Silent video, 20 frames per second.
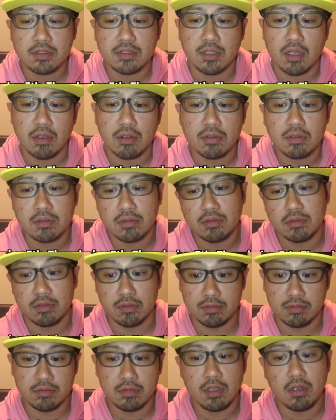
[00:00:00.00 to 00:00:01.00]
So
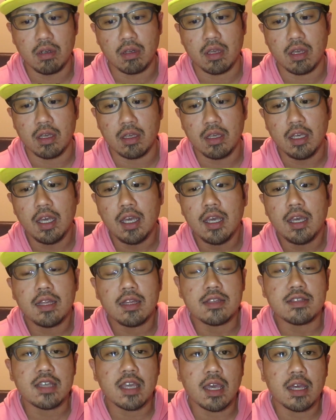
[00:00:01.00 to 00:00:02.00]
okay,
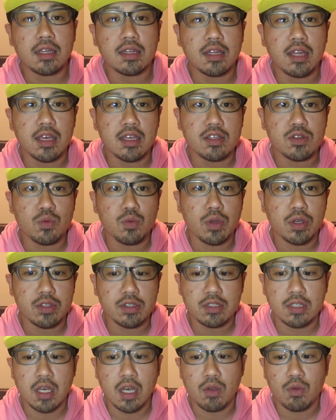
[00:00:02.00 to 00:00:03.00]
the second test
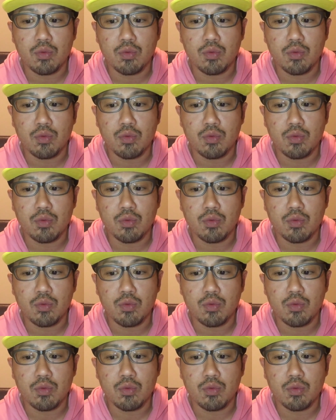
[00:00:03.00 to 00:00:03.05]
was